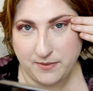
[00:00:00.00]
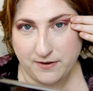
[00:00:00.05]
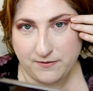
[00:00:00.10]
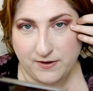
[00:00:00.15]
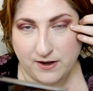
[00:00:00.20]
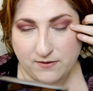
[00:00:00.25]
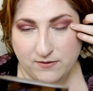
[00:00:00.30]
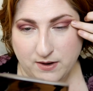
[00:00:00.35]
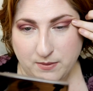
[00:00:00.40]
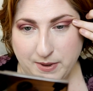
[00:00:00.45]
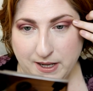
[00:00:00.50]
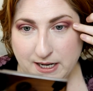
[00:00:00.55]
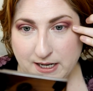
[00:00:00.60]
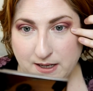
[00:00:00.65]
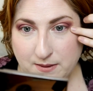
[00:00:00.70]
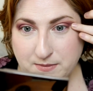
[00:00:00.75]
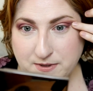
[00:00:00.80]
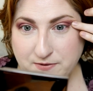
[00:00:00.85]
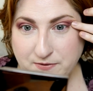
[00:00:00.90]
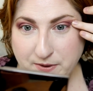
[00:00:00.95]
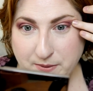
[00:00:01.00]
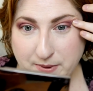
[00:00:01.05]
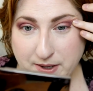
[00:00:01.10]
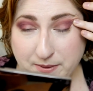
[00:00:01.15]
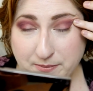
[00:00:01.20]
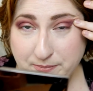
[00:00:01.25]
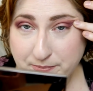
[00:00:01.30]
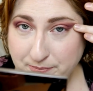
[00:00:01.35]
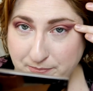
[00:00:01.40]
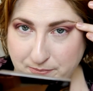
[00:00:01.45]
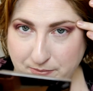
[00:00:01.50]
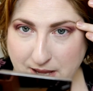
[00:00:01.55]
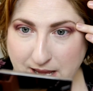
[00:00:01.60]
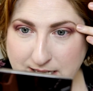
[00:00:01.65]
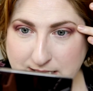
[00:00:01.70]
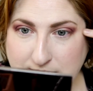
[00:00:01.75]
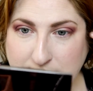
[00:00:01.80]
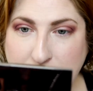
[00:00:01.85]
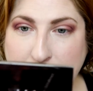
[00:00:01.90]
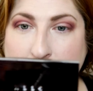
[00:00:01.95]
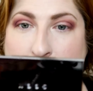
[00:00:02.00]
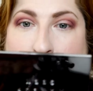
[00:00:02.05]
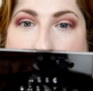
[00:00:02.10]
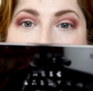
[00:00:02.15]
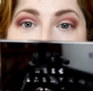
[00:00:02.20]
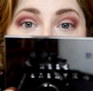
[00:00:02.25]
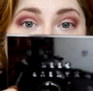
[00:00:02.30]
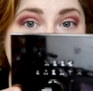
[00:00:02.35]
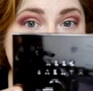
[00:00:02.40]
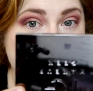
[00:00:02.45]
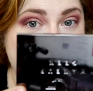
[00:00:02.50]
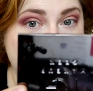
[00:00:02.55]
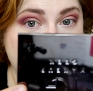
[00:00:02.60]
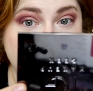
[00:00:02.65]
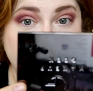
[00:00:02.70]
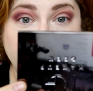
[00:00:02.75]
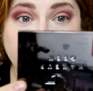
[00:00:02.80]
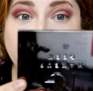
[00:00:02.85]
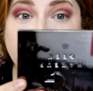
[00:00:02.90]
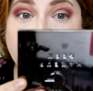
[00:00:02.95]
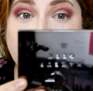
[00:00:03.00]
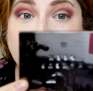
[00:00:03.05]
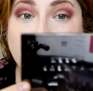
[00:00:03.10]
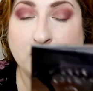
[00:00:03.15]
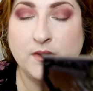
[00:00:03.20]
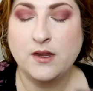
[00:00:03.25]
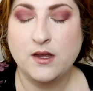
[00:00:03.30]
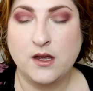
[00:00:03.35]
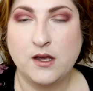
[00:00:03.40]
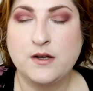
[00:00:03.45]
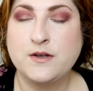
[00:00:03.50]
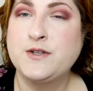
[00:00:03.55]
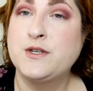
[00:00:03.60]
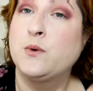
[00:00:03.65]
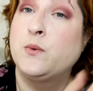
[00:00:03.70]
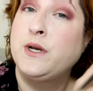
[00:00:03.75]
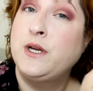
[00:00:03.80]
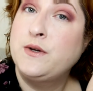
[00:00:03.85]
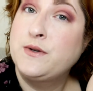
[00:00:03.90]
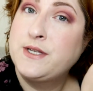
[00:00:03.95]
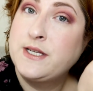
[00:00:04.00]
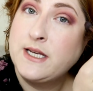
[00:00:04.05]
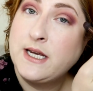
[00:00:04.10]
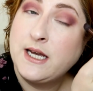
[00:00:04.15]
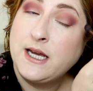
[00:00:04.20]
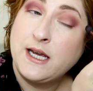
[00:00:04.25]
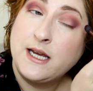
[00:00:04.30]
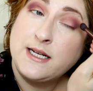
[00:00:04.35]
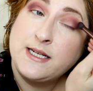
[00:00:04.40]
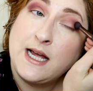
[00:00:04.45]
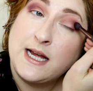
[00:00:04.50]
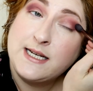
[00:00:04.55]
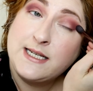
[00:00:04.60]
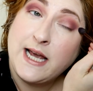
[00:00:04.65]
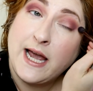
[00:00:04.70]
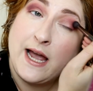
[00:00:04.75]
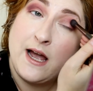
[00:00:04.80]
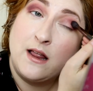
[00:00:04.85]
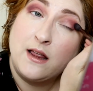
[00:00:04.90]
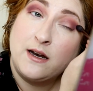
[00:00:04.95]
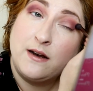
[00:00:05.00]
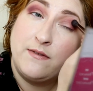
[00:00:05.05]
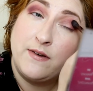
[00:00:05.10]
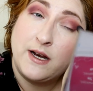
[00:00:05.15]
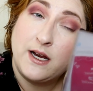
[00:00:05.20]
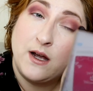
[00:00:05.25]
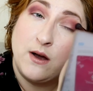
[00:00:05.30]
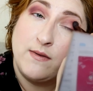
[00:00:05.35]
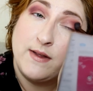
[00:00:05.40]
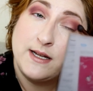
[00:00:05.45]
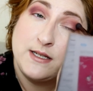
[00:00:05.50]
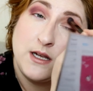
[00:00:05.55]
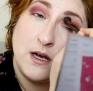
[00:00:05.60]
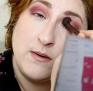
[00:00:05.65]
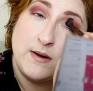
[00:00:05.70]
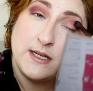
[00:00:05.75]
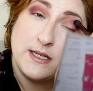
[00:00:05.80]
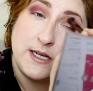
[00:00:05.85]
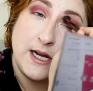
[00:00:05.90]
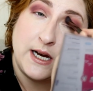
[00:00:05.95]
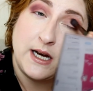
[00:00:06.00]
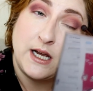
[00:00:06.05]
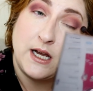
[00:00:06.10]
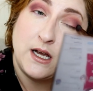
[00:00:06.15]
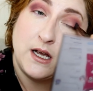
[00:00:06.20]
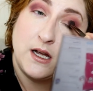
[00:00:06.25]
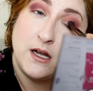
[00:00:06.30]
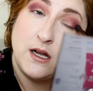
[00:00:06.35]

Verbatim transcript: of my favorite pet names for my pets. Um, so when you see a tail in a video, that's always Teddy.